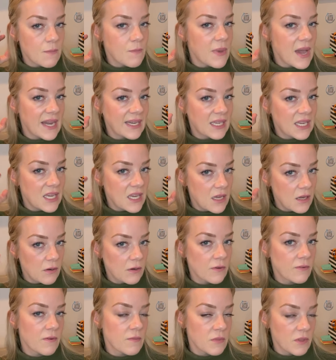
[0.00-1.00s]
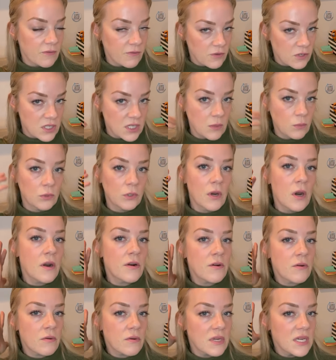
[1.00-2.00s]
back here from the vertebral
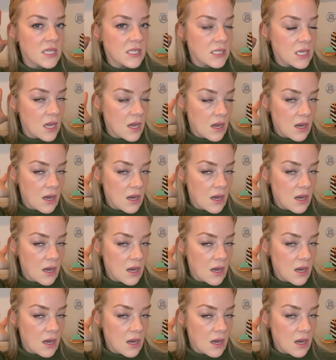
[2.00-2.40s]
arteries